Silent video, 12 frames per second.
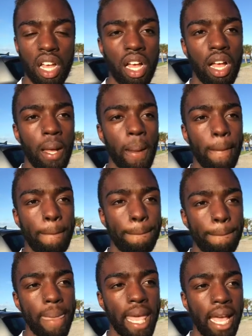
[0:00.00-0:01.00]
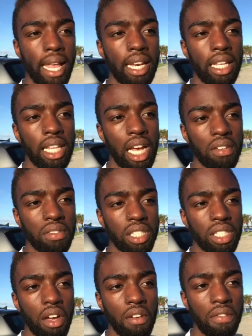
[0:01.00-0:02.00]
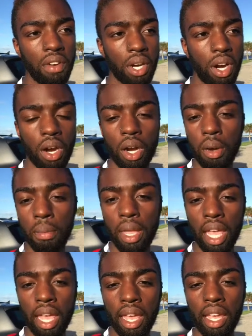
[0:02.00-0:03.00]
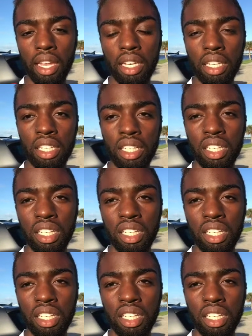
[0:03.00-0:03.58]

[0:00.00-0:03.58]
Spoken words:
and a lot of self-harm, and